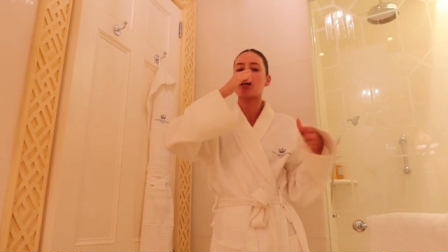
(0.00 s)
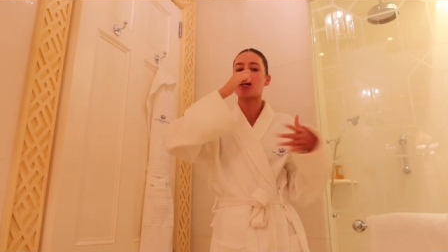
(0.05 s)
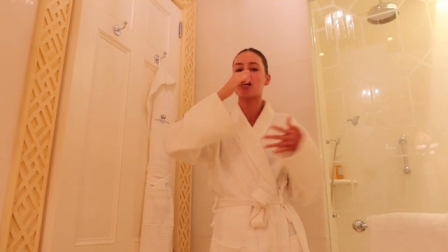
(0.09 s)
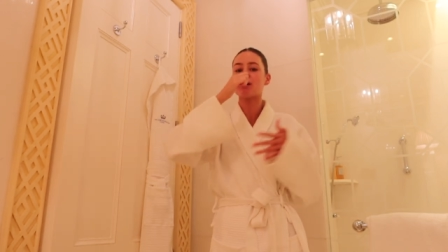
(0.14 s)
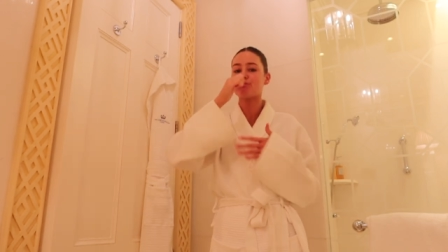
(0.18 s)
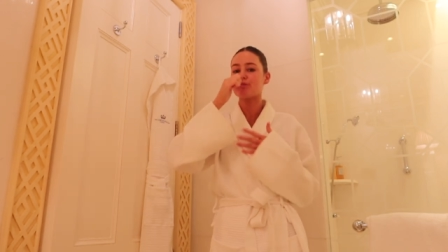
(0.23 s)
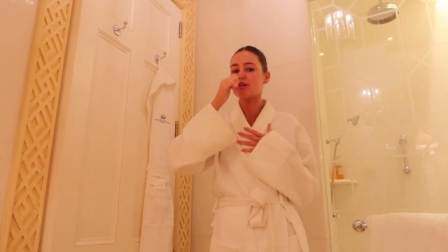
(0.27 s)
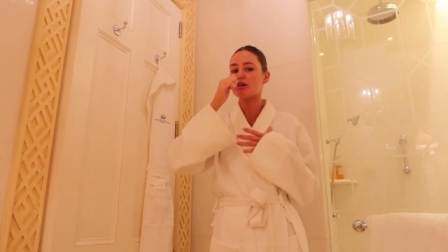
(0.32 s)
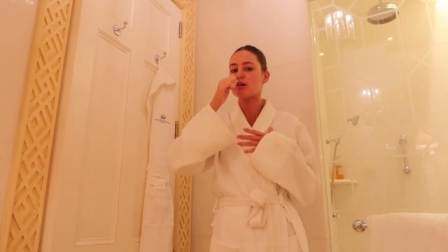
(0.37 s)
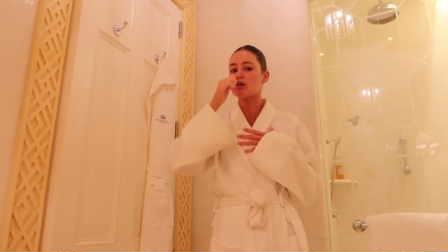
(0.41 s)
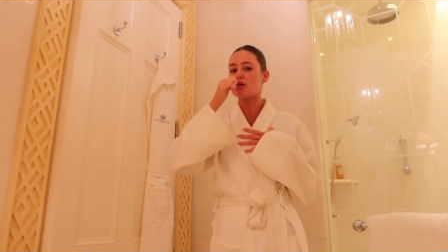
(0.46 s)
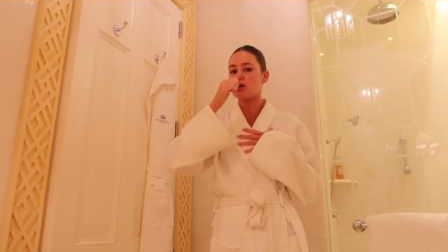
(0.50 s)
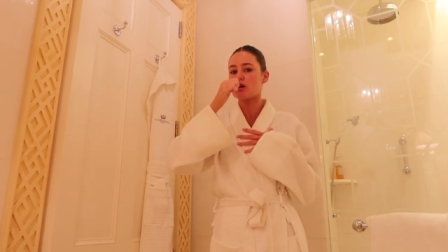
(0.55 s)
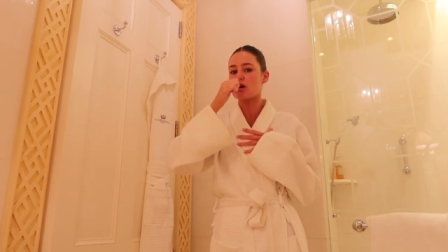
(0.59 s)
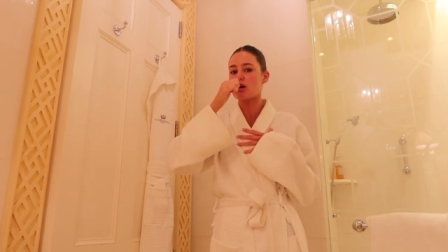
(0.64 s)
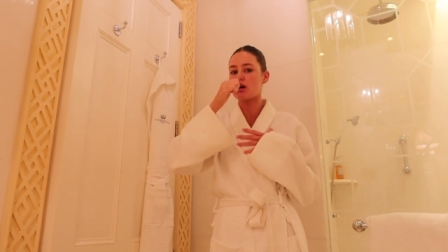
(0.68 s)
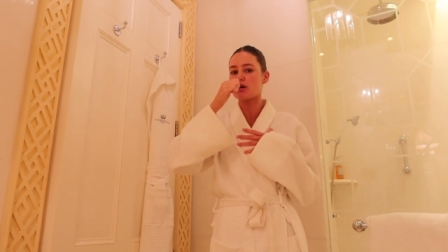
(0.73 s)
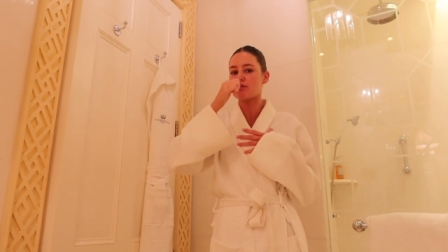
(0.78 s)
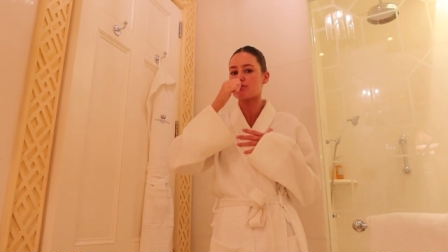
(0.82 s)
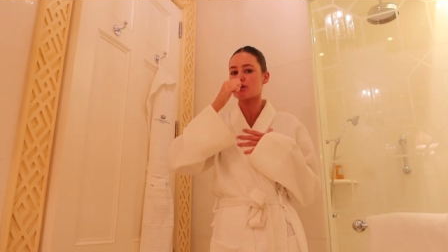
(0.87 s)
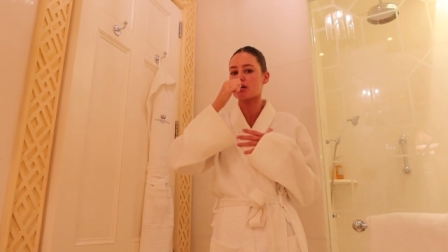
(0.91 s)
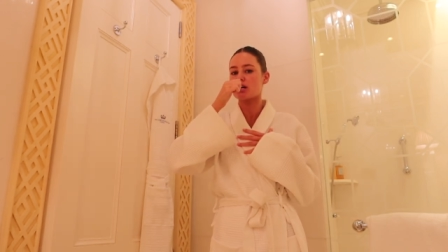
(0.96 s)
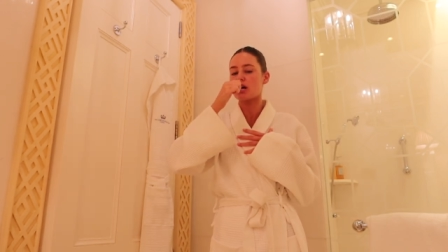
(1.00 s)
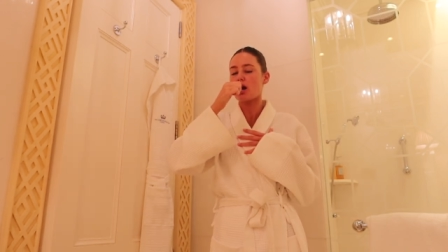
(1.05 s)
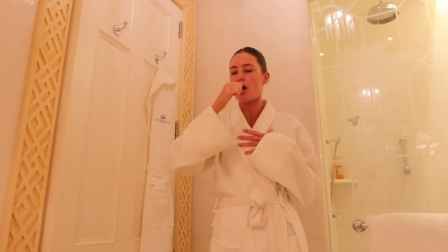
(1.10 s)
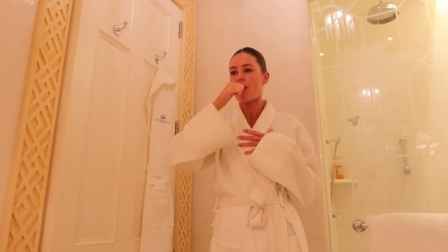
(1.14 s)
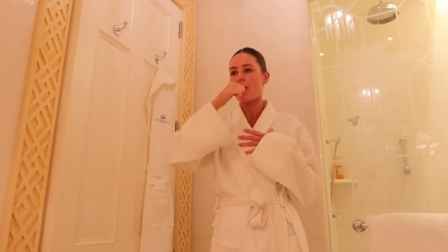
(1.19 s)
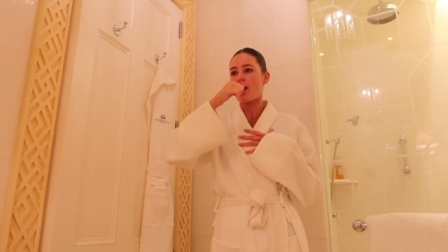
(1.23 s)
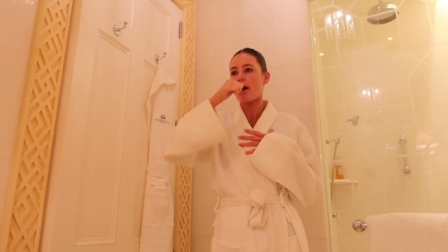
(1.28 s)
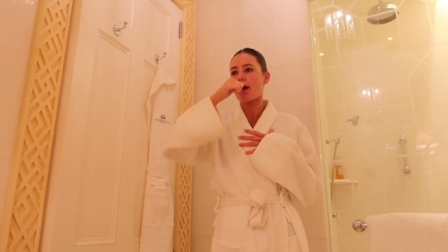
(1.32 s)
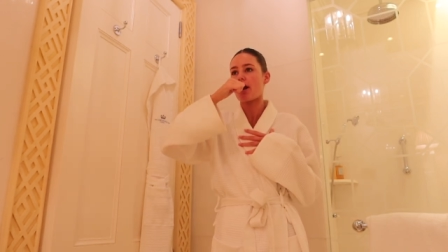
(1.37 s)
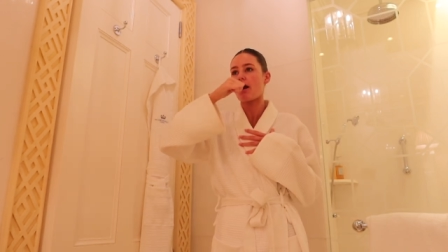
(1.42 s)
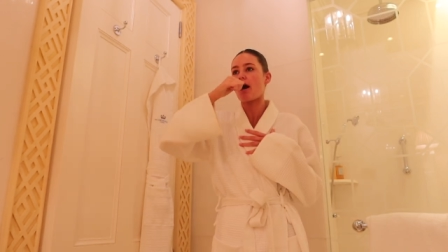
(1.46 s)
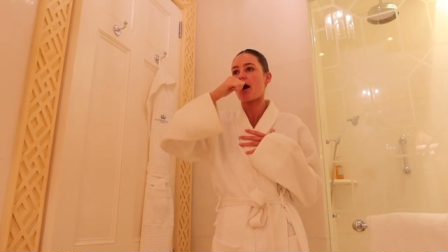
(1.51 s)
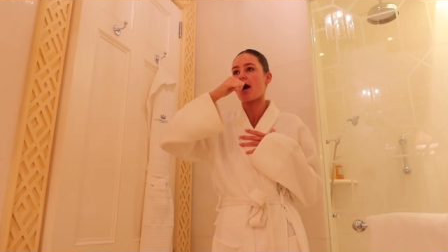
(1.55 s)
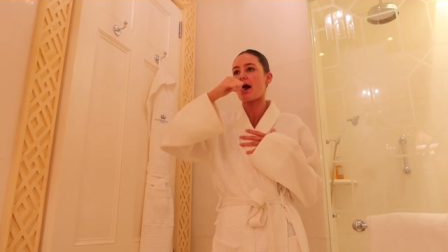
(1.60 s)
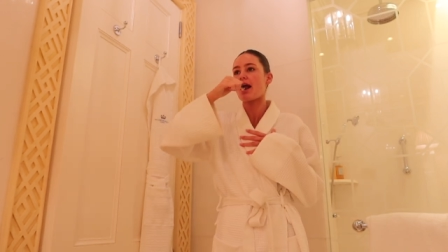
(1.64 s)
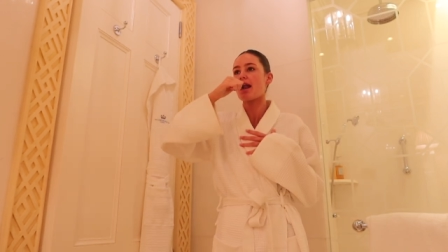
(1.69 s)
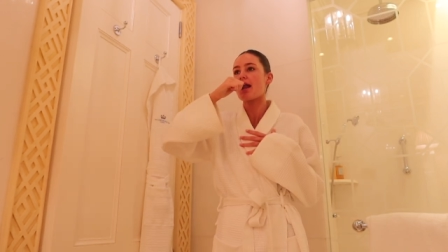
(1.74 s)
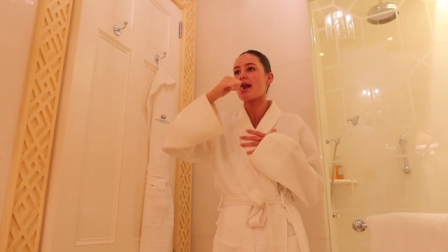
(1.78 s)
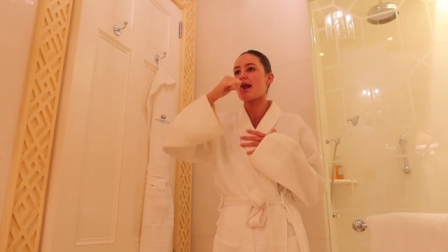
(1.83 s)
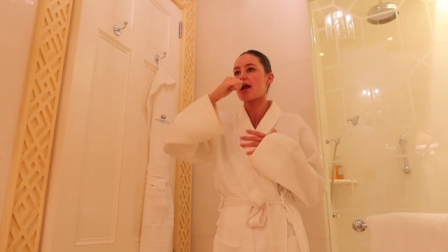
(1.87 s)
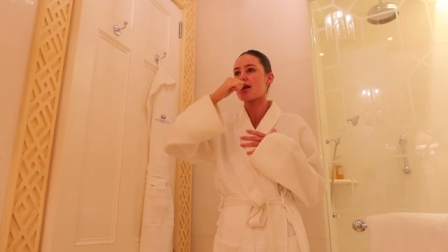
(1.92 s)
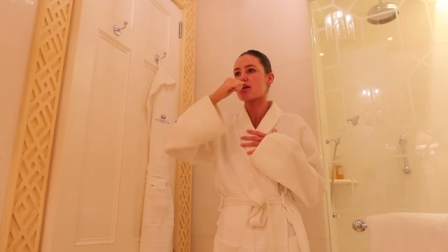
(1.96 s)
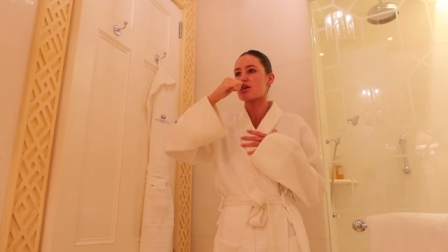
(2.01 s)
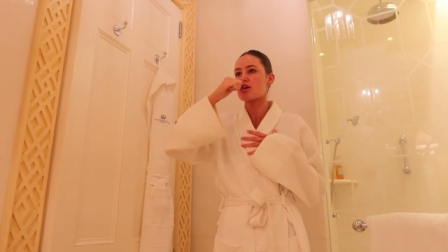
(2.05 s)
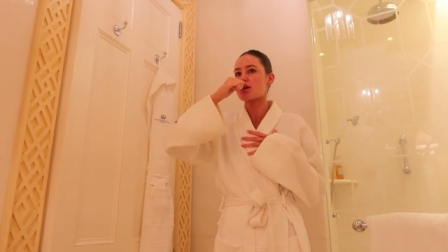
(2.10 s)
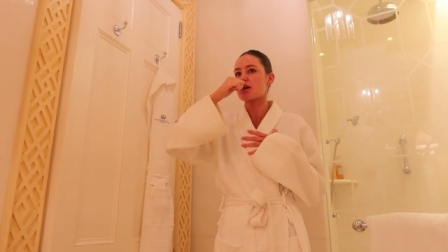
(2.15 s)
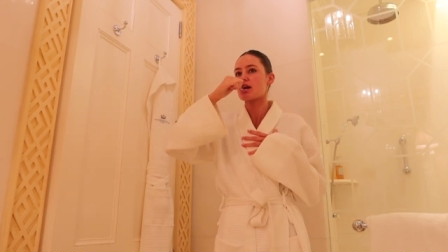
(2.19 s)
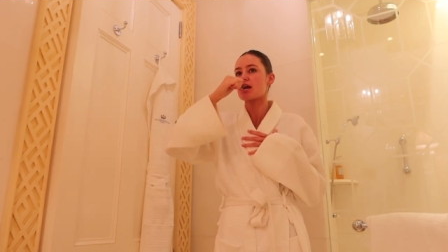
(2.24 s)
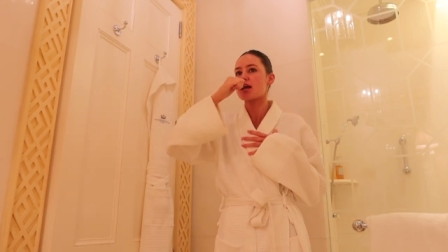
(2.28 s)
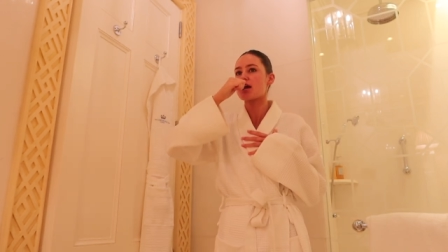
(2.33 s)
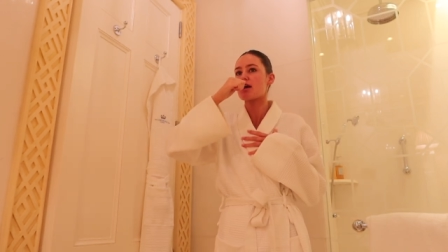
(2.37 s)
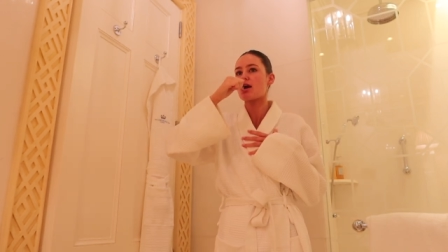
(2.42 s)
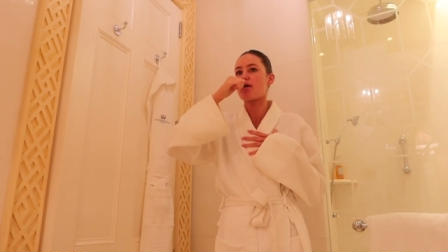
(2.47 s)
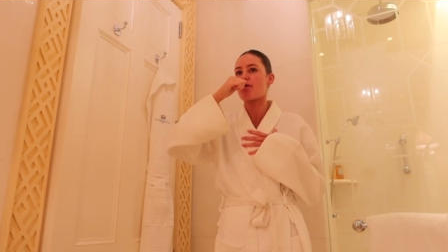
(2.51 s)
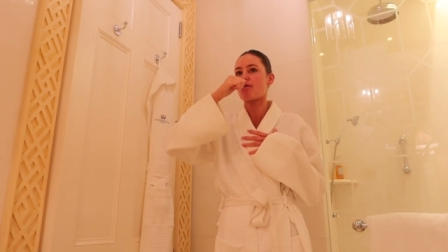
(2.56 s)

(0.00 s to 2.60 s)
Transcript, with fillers: I I feel hungover. Like I literally